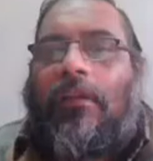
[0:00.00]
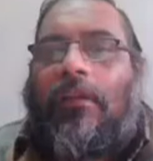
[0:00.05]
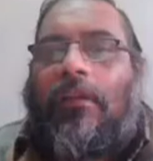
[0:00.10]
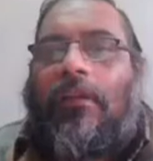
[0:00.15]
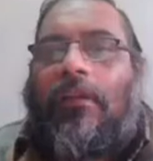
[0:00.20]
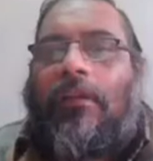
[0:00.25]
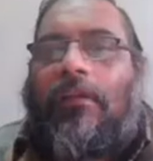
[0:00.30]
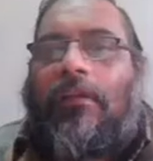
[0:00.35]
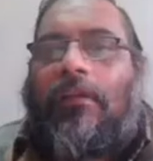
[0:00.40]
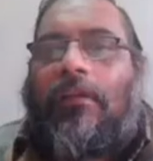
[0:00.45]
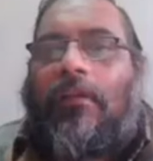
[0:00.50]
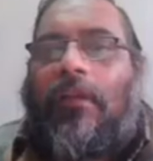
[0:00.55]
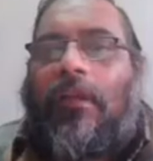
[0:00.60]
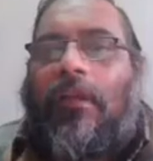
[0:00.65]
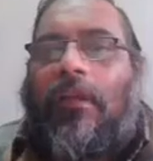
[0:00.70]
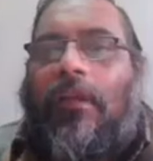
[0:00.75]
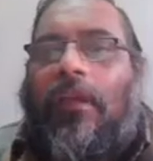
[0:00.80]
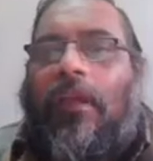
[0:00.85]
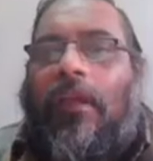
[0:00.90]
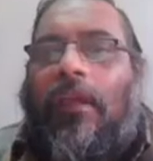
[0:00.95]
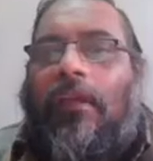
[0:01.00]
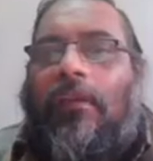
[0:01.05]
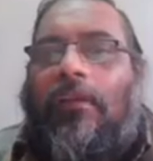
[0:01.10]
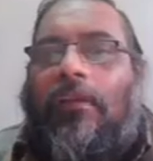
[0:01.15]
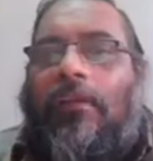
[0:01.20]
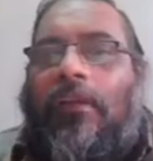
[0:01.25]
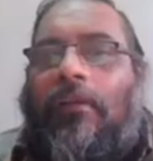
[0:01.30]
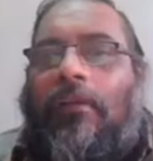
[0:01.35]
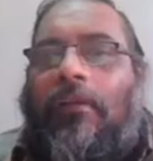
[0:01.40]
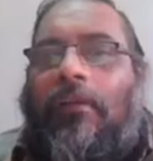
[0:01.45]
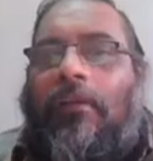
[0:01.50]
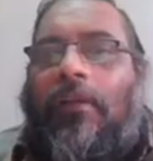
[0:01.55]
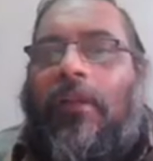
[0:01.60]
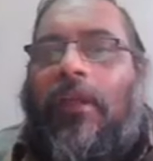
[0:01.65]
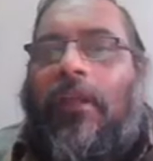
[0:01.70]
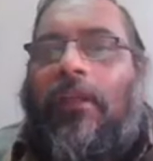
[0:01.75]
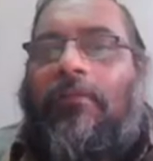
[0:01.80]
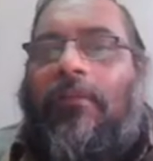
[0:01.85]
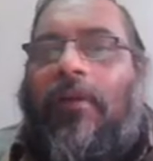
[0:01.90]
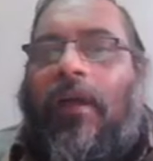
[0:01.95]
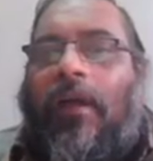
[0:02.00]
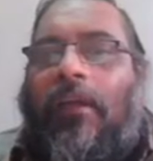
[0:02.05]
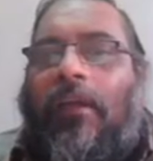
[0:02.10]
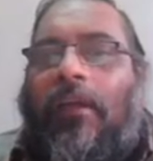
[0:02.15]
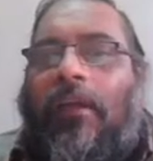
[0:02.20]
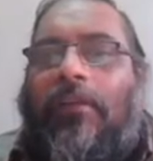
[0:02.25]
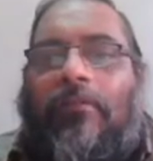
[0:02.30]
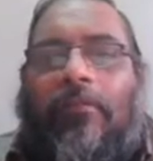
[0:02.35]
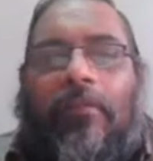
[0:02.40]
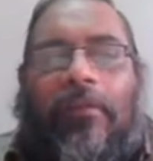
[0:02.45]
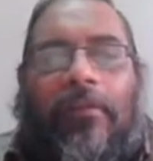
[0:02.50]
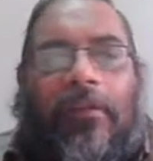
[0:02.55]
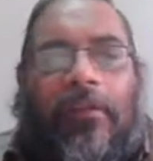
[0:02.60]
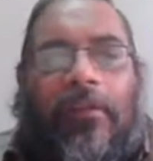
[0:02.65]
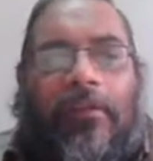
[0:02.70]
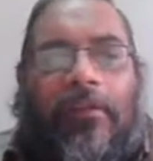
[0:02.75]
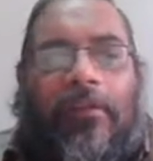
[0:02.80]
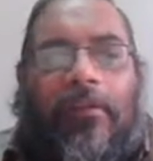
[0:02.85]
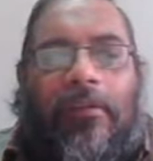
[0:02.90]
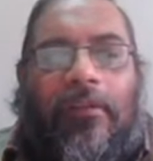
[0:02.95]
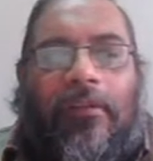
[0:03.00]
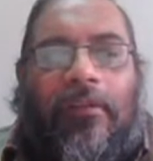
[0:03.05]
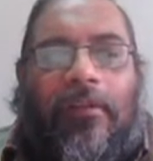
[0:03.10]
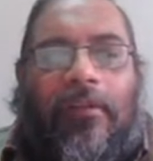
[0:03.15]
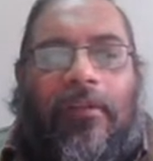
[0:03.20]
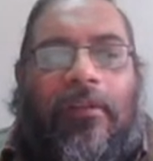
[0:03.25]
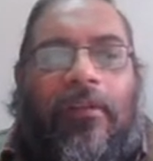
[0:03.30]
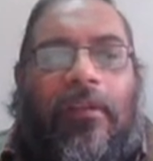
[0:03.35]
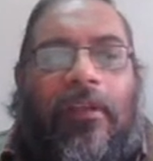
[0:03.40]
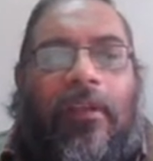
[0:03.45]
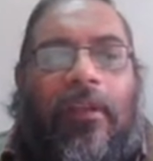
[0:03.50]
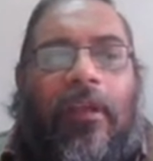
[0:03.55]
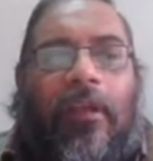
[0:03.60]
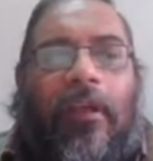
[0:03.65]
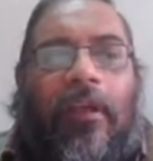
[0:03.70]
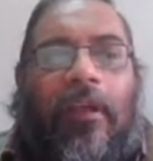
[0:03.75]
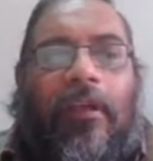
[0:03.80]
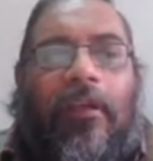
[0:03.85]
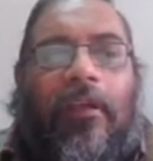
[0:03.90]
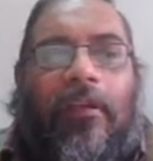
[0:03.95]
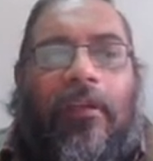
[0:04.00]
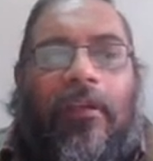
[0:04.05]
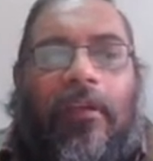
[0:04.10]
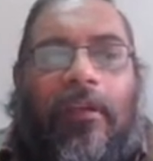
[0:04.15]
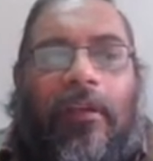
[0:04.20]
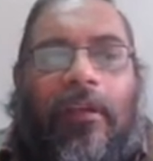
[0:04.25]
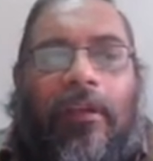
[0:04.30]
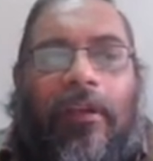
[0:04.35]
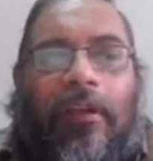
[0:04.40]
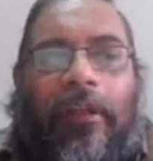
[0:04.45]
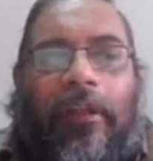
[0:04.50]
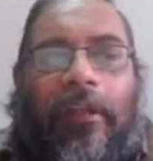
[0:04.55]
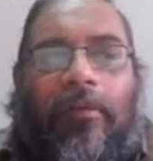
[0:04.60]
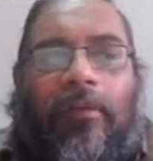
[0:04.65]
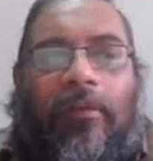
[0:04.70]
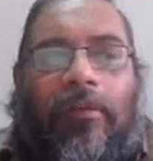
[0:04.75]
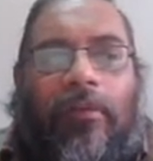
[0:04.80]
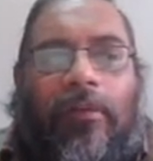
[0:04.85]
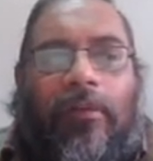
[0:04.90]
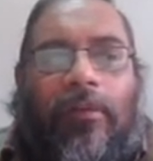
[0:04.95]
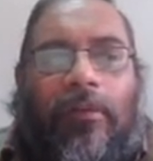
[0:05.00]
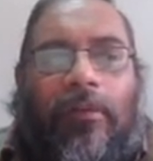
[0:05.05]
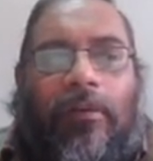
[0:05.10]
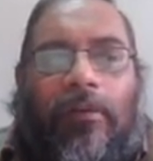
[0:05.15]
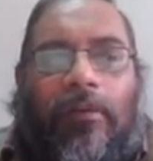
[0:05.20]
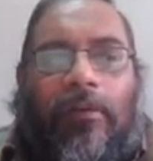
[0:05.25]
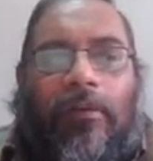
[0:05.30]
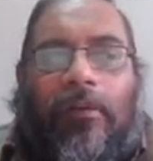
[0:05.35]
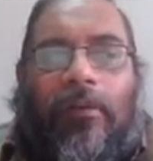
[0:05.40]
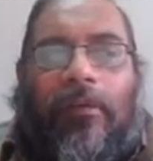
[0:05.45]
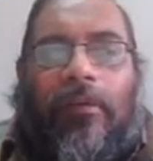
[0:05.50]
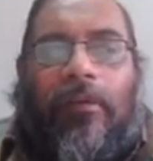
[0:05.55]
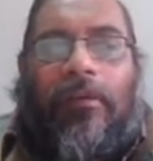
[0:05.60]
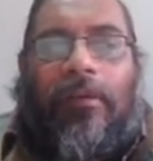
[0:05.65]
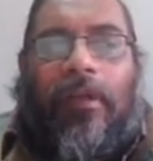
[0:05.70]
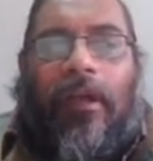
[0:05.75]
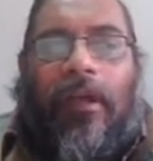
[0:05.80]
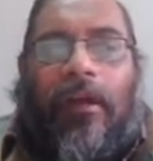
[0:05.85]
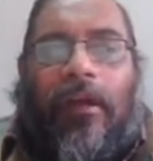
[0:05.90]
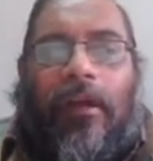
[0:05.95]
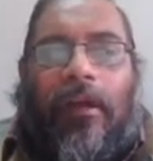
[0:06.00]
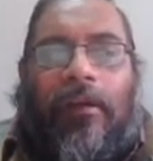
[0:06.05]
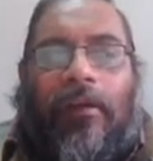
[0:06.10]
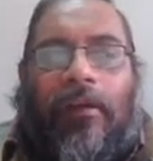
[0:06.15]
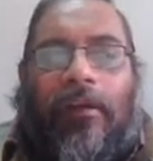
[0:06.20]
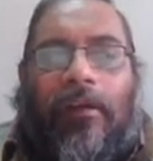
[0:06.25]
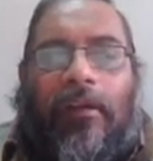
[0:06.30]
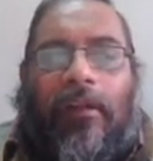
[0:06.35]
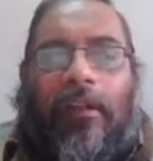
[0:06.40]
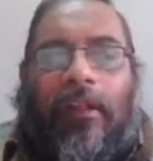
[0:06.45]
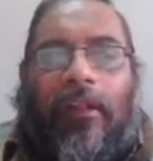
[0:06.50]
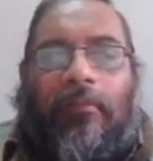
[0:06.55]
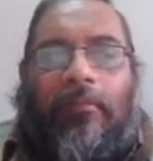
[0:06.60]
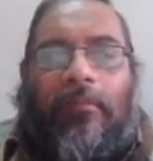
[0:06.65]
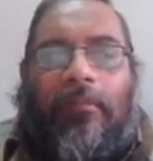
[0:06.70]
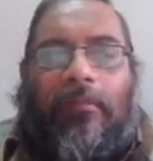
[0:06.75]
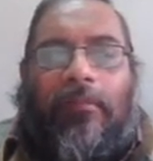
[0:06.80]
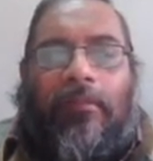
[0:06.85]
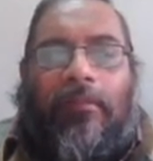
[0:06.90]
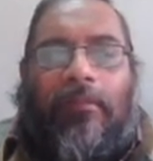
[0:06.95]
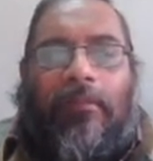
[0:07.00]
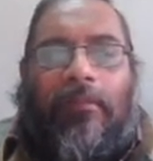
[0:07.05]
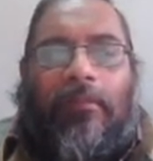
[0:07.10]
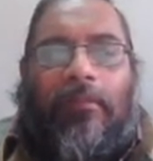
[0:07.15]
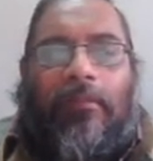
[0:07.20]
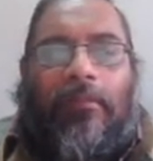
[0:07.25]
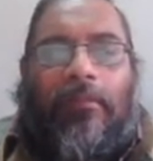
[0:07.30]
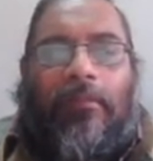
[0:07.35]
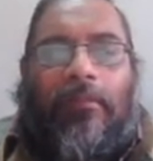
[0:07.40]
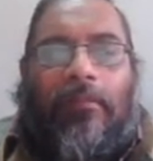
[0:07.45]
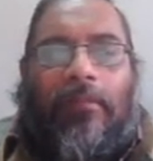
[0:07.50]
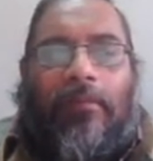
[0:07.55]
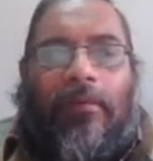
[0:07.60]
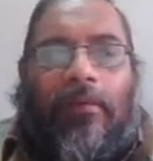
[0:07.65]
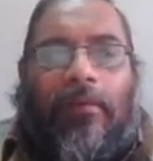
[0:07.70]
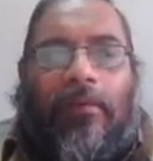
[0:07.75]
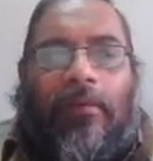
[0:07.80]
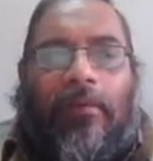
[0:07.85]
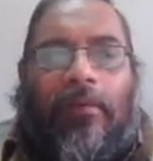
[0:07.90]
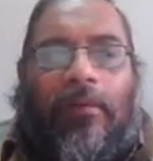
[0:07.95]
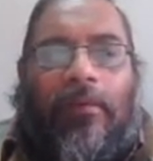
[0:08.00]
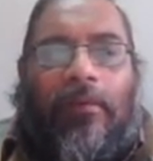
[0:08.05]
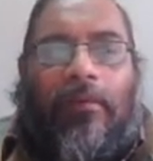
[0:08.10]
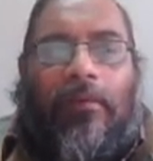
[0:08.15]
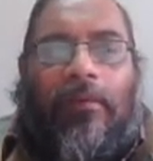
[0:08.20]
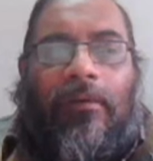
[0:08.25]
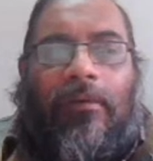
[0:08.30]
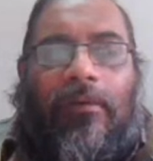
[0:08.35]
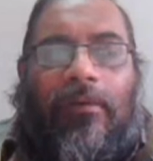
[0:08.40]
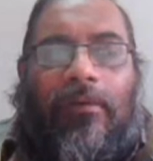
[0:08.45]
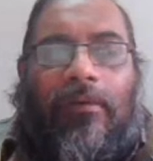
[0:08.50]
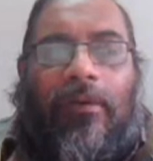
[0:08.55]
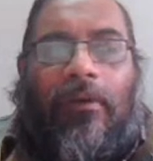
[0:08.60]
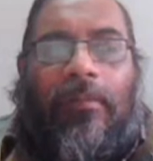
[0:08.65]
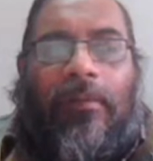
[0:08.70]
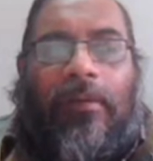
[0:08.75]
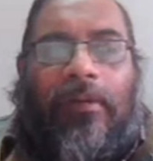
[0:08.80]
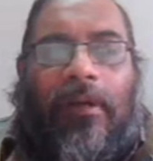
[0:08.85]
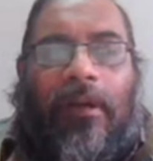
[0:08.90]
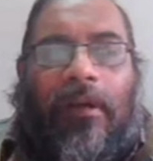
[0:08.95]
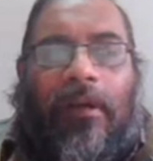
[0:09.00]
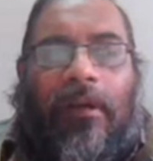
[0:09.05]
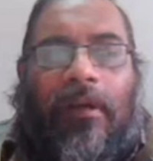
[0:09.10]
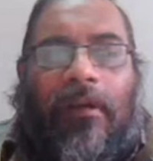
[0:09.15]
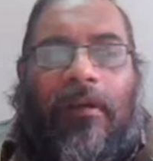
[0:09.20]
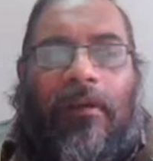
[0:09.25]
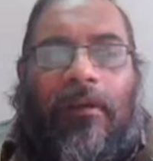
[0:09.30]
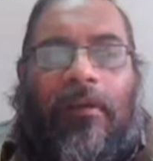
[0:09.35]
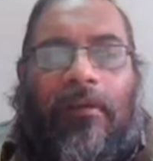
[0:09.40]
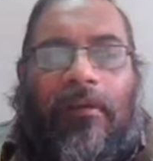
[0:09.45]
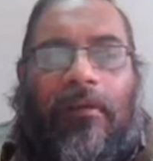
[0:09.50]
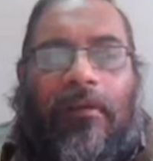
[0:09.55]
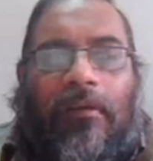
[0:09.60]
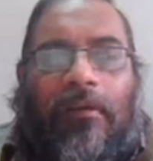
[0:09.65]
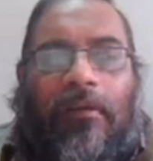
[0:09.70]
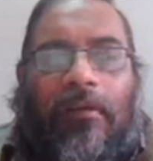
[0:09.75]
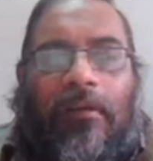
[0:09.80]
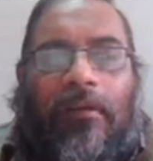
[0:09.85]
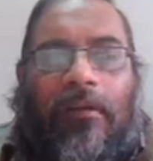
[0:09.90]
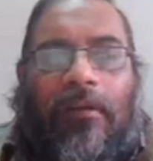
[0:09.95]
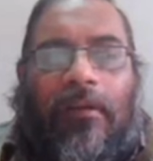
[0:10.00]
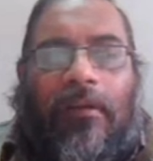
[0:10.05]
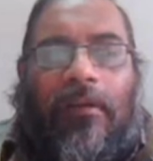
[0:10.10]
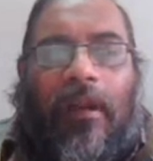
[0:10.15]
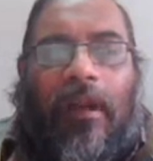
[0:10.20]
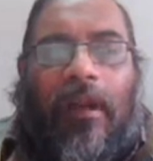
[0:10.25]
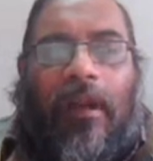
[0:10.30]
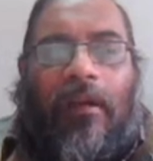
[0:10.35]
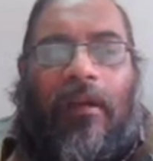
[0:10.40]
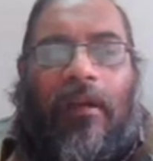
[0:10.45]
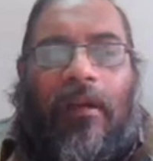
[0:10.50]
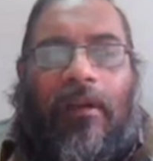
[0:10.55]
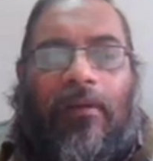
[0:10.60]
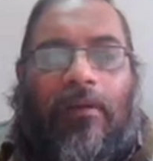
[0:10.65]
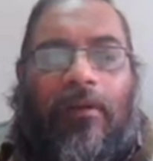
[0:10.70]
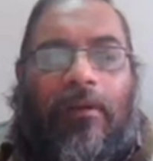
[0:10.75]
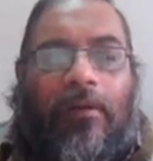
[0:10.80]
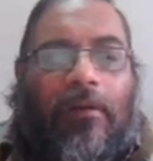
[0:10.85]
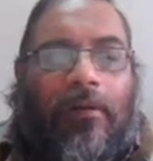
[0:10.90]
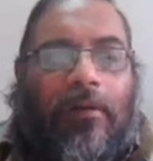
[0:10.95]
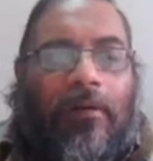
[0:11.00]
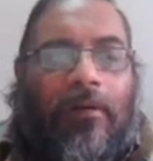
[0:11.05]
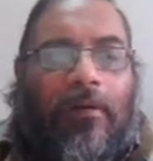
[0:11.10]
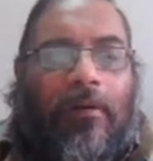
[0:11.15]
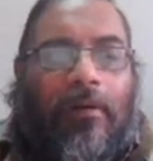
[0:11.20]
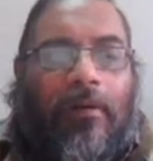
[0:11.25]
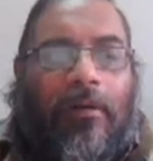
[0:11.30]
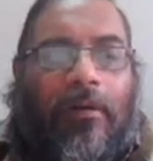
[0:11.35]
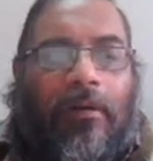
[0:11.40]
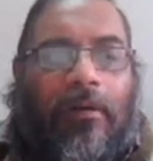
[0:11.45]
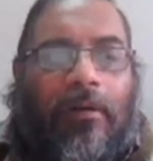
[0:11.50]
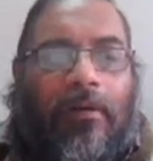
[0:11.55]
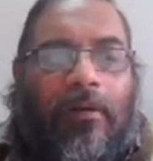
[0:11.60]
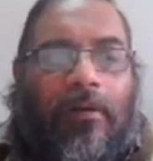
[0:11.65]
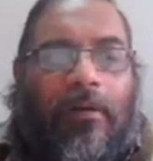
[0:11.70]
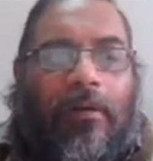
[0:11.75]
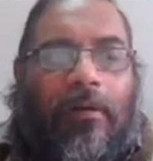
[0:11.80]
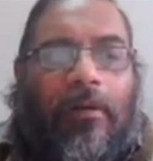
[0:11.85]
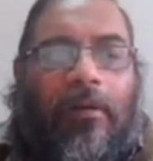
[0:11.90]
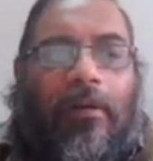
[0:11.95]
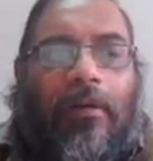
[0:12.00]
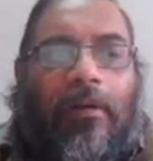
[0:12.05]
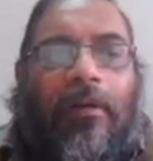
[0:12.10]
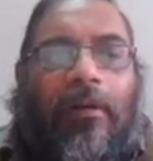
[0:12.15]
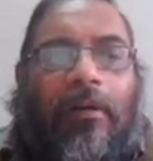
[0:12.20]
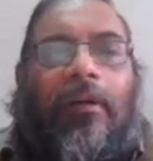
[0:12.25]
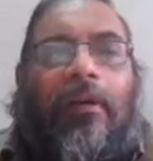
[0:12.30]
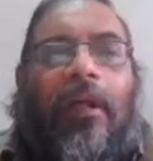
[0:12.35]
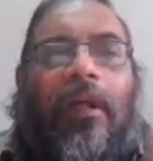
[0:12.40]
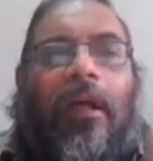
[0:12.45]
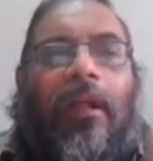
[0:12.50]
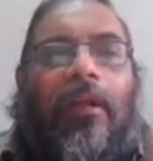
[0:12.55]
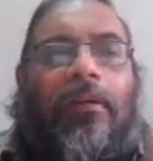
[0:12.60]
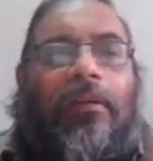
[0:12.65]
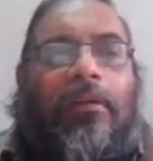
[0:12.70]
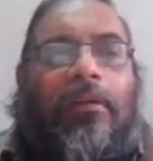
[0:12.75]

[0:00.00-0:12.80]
this. LDFS has 5 services. Here. Name node, secondary name node, job tracker, data node, task